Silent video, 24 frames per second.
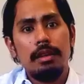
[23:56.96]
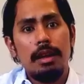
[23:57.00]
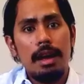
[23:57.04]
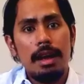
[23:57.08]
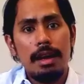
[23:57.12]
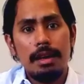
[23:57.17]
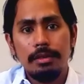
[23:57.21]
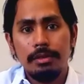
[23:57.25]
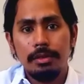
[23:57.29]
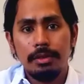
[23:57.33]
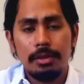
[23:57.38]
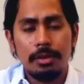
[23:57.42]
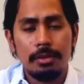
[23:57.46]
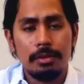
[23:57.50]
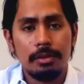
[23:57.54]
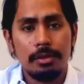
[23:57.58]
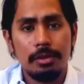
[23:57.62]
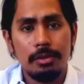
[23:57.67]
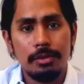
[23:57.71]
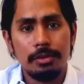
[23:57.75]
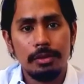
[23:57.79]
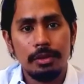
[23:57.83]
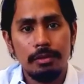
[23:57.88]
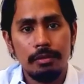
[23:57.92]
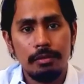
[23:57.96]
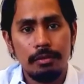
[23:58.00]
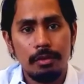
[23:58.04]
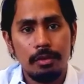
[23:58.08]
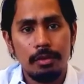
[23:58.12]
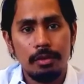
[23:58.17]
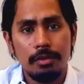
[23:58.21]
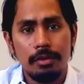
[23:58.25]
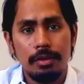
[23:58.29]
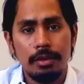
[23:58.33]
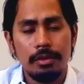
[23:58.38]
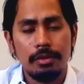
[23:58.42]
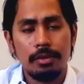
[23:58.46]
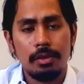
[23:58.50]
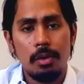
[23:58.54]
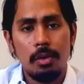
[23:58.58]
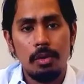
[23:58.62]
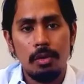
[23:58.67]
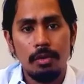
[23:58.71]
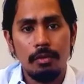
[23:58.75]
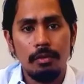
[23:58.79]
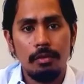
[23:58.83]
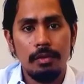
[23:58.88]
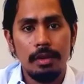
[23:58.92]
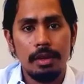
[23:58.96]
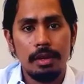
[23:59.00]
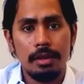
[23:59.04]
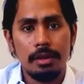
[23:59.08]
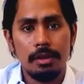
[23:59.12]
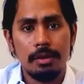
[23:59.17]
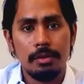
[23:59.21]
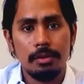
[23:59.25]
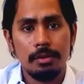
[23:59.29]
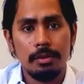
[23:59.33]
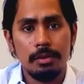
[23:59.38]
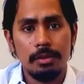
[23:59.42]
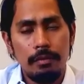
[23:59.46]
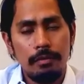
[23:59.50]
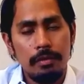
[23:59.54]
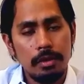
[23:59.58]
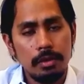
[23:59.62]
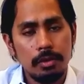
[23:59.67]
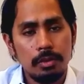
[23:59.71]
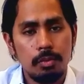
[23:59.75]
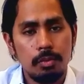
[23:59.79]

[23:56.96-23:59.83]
As a conclusion for this whole video, if there's